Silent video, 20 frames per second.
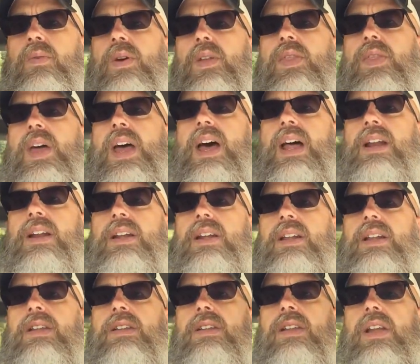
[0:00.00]
with that
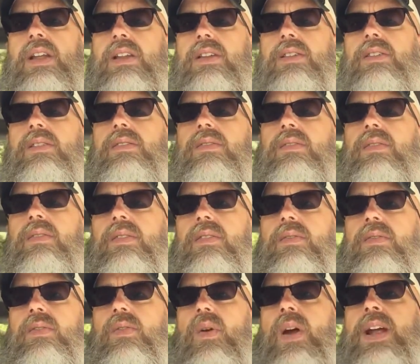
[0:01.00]
in,
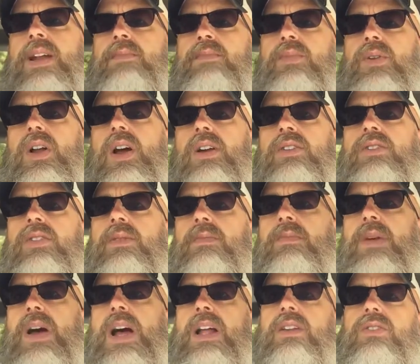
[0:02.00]
in grain
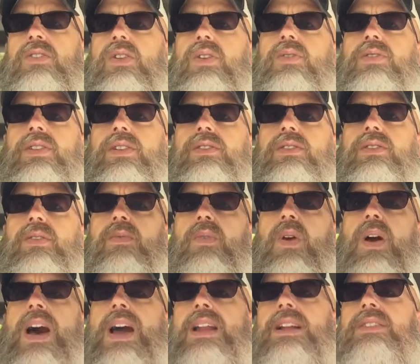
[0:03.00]
production by choosing some
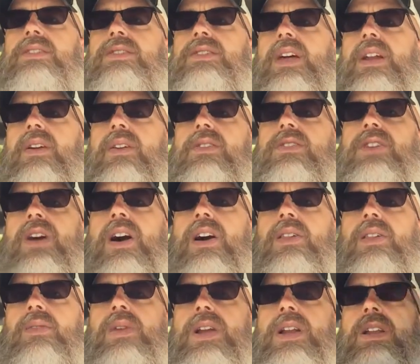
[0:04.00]
varieties that are
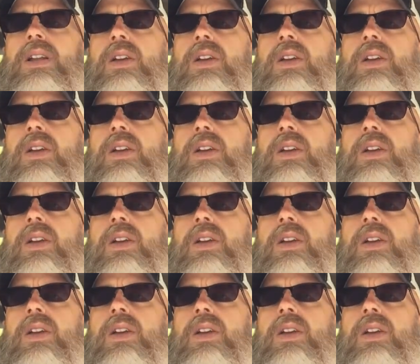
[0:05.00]
tolerant